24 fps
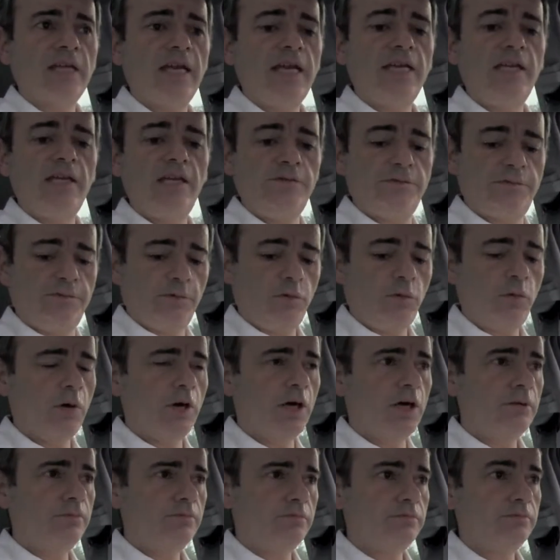
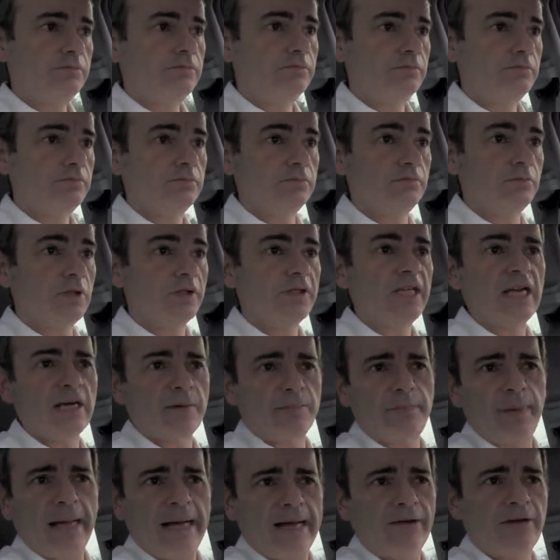84, well not
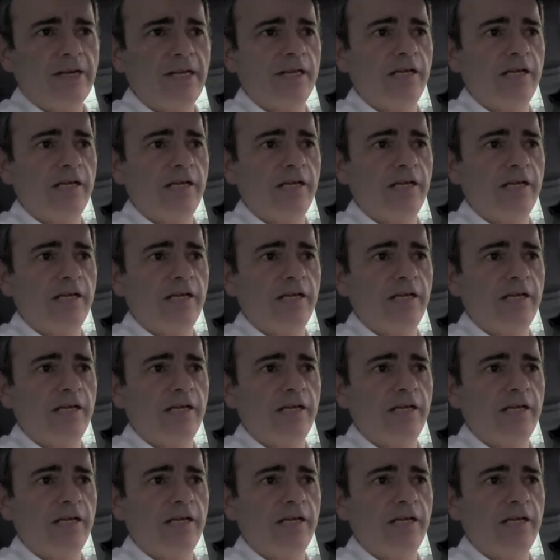about